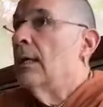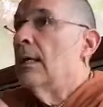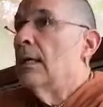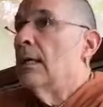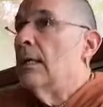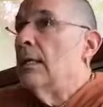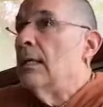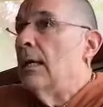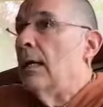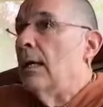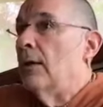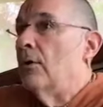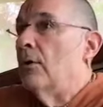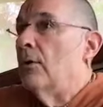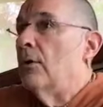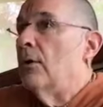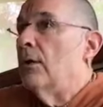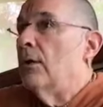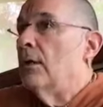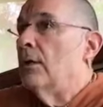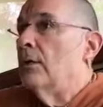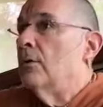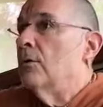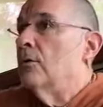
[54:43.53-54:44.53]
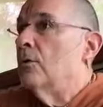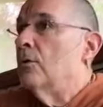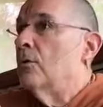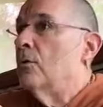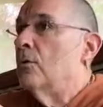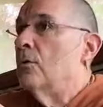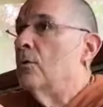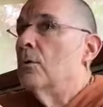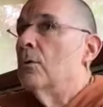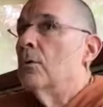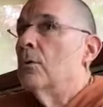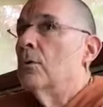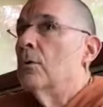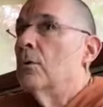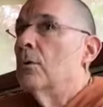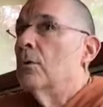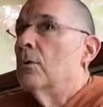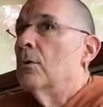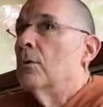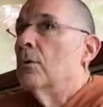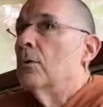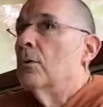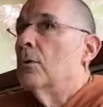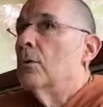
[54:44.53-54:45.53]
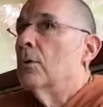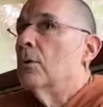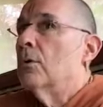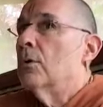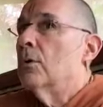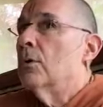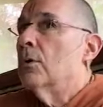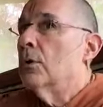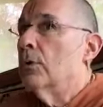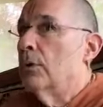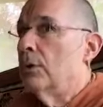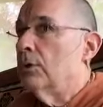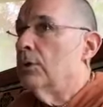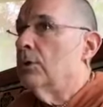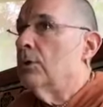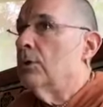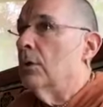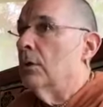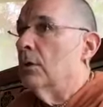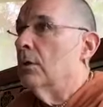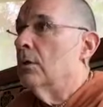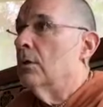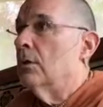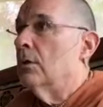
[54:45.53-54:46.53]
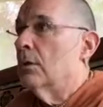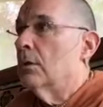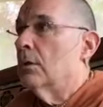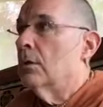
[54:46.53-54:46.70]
He entered into Krishna.